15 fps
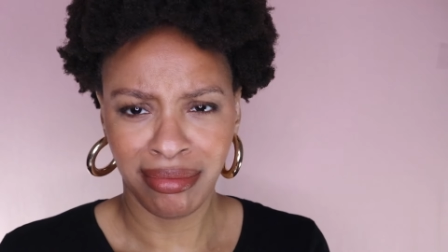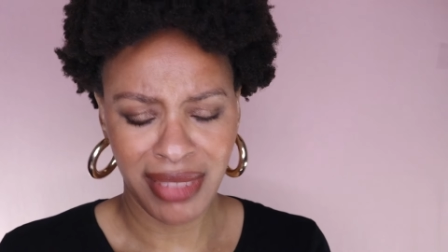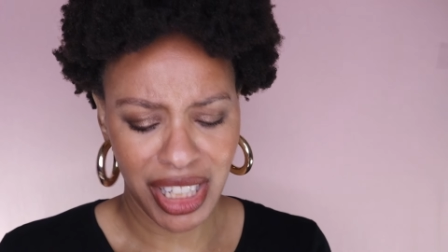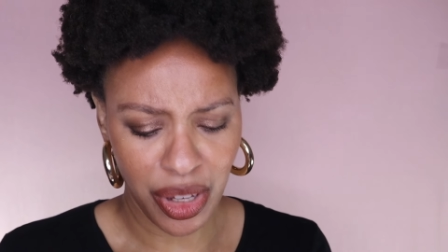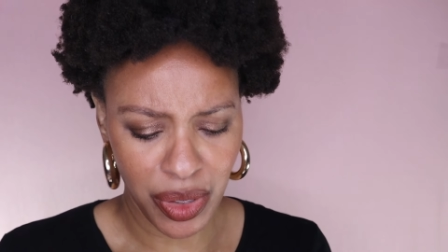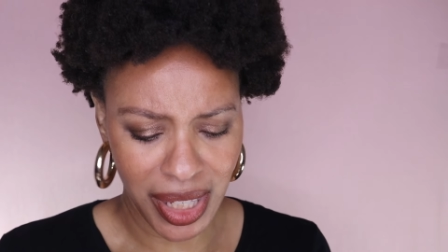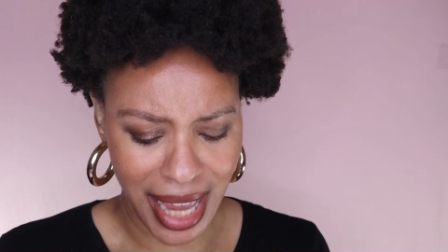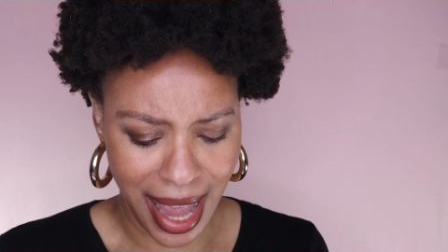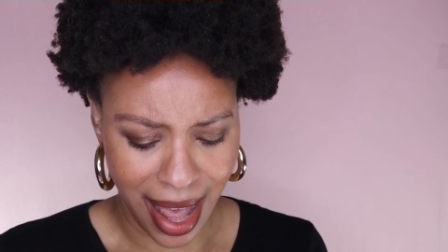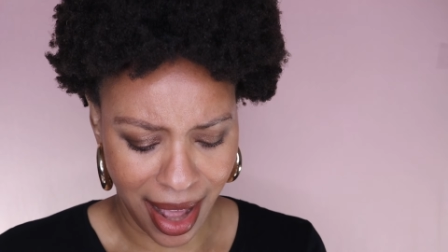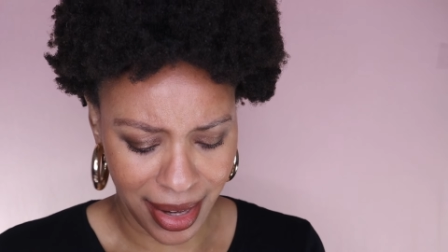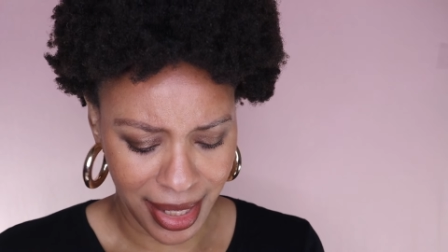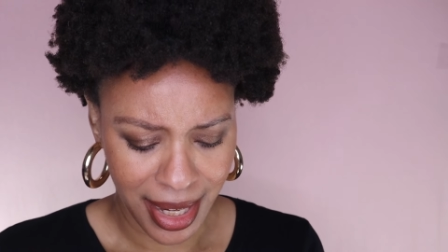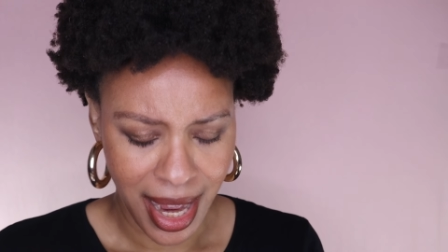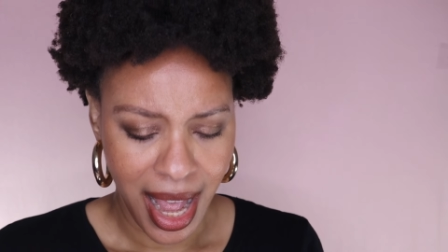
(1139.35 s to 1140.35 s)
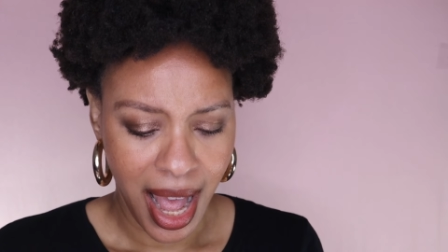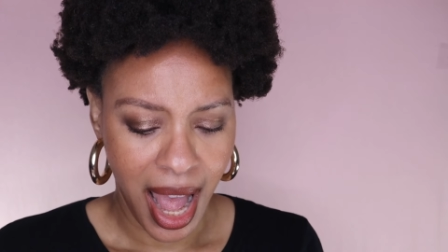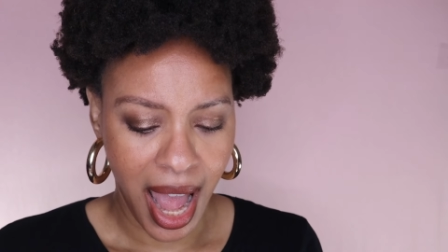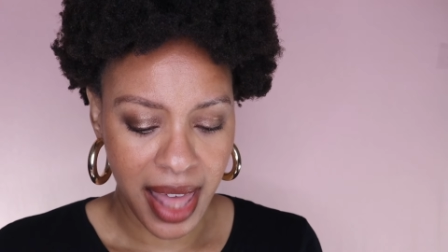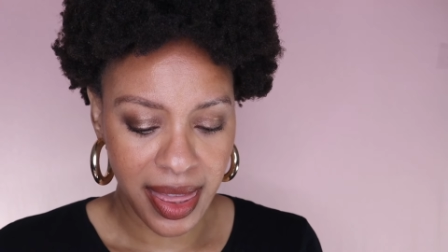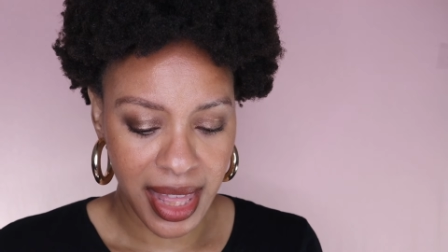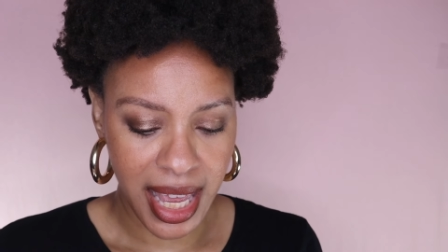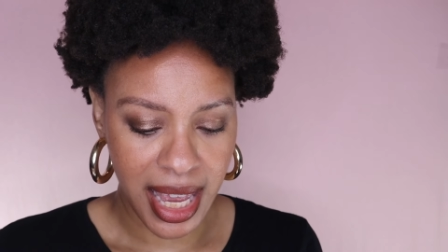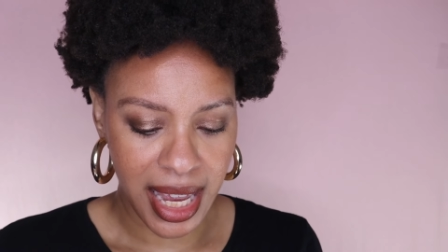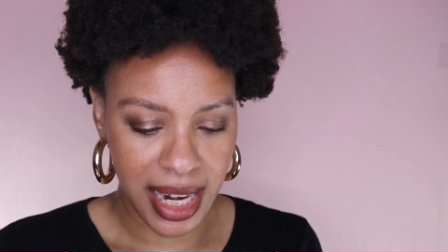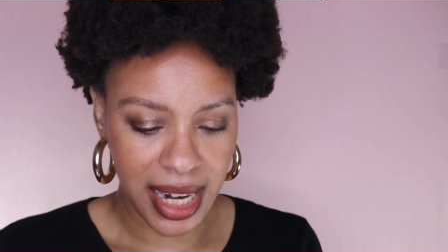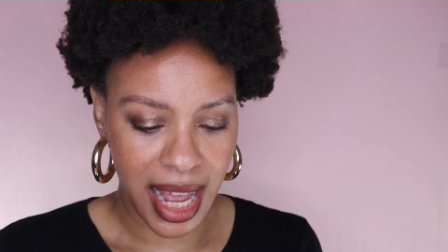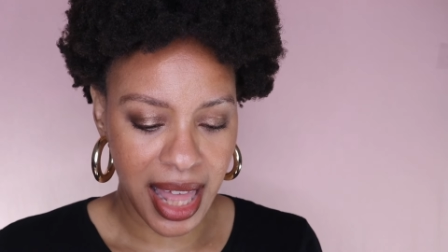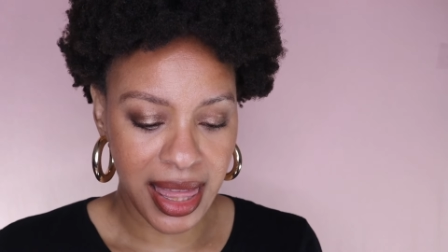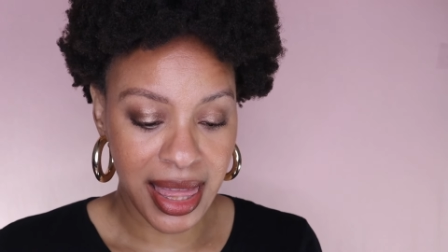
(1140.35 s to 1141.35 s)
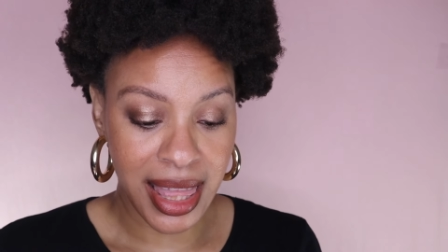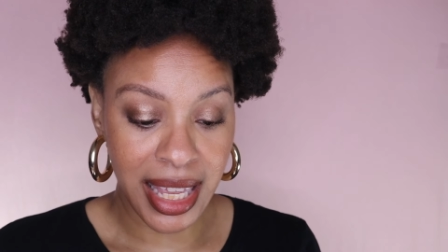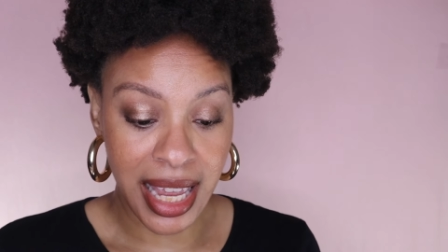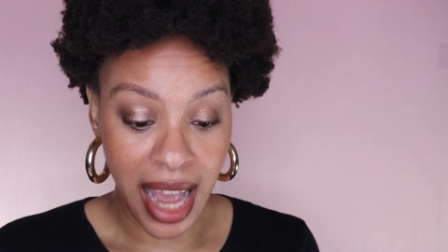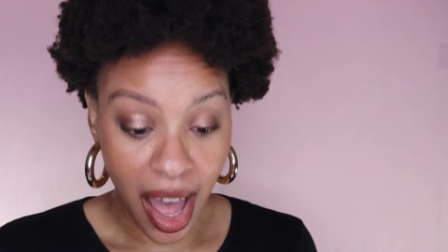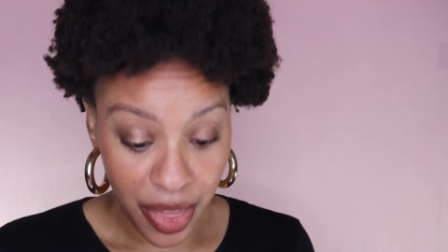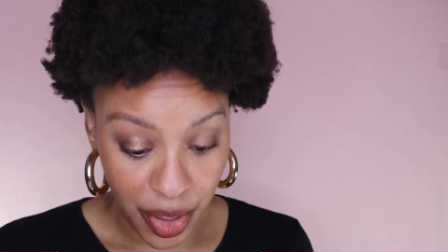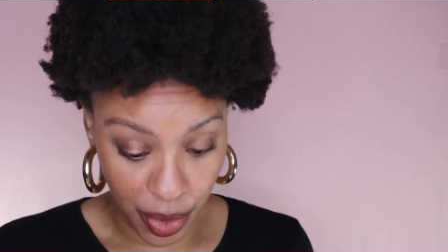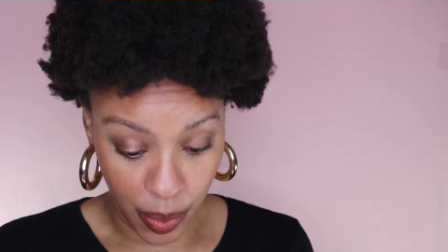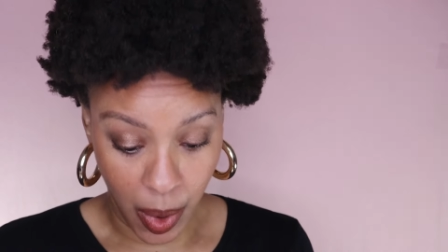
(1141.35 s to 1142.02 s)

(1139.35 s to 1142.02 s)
It's so sad. And then the other